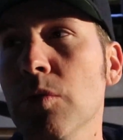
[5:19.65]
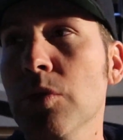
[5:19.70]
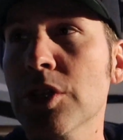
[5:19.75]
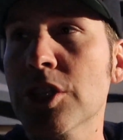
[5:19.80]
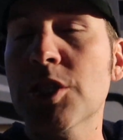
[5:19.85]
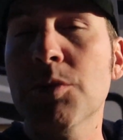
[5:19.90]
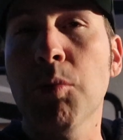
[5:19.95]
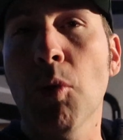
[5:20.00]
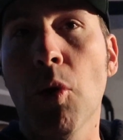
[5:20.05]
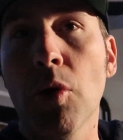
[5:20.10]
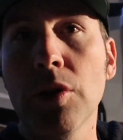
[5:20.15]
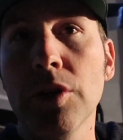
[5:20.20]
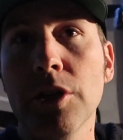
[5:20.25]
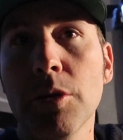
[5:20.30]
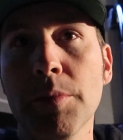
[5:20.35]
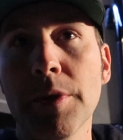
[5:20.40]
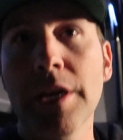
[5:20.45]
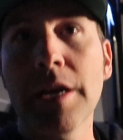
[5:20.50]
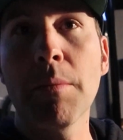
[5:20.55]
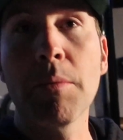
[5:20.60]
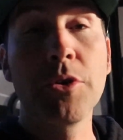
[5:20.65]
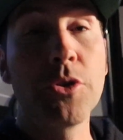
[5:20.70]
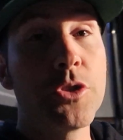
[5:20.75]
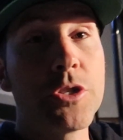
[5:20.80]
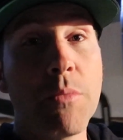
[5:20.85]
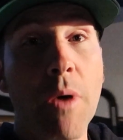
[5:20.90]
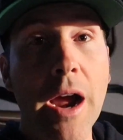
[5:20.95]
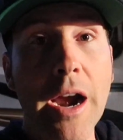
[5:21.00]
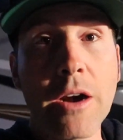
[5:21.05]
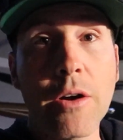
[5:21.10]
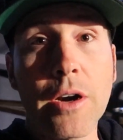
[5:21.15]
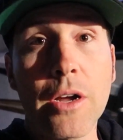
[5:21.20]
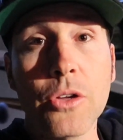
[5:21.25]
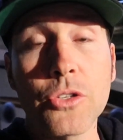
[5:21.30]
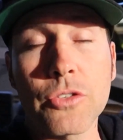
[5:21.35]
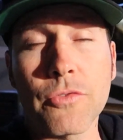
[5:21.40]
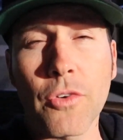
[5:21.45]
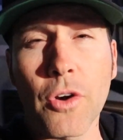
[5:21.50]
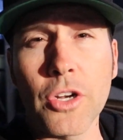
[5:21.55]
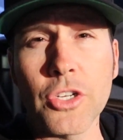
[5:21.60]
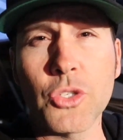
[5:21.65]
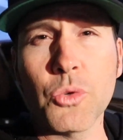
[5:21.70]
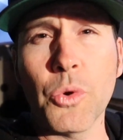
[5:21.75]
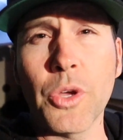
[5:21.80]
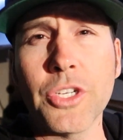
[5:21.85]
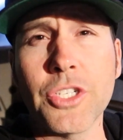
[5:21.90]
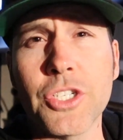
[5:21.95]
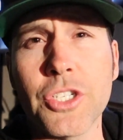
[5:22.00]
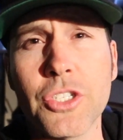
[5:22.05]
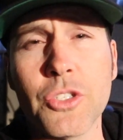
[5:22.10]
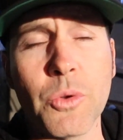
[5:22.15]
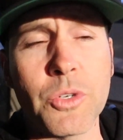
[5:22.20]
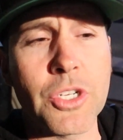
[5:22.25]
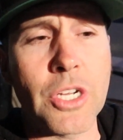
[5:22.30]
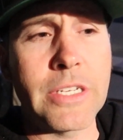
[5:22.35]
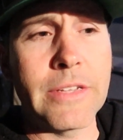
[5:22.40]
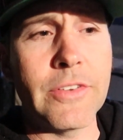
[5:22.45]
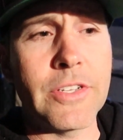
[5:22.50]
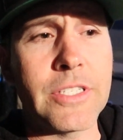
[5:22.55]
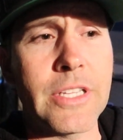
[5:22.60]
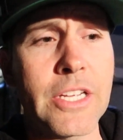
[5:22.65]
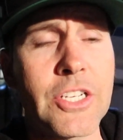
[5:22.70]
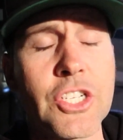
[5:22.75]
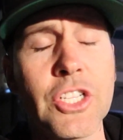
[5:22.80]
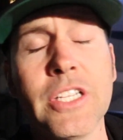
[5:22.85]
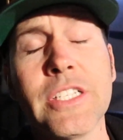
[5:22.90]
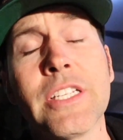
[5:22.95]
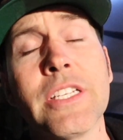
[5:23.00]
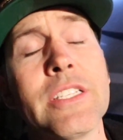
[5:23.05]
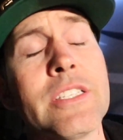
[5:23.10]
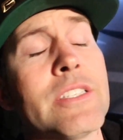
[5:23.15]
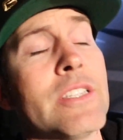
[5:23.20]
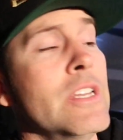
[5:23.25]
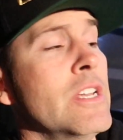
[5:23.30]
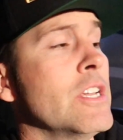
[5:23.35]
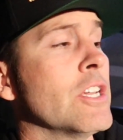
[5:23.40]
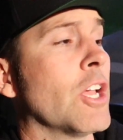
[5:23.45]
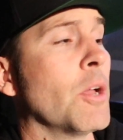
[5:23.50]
We'll explore a little bit. I'm gonna do some IRLs over on Twitch, twitch.tv/Clintus.